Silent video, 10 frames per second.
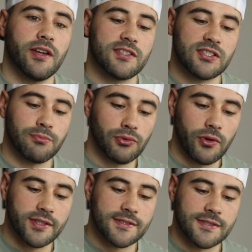
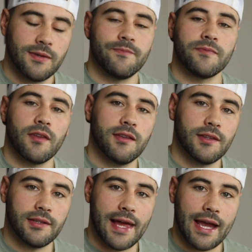exploits
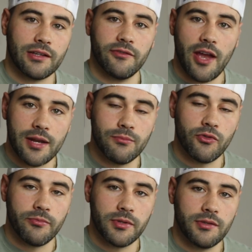the lack of head
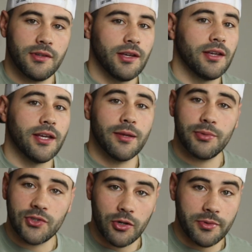movement in
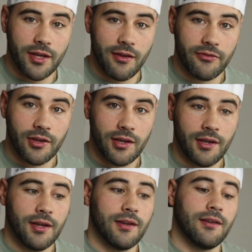Beterbiev
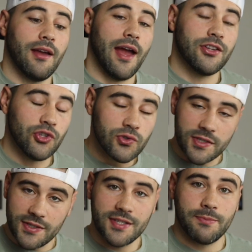and
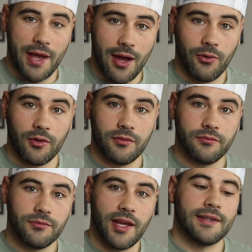uses his power
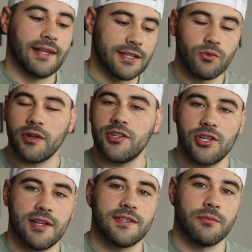and lands one of these
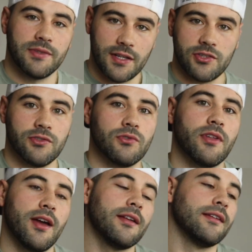shots and potentially do
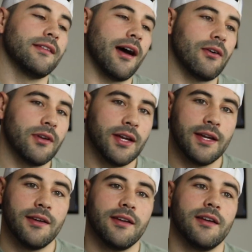that. Now,
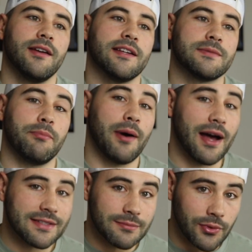it's
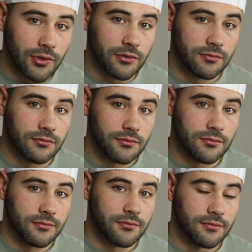possible
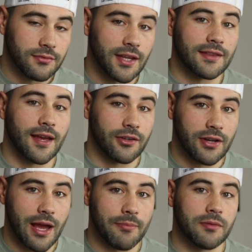that that could
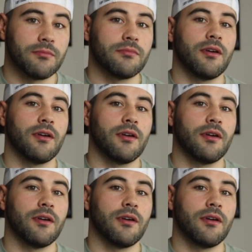happen.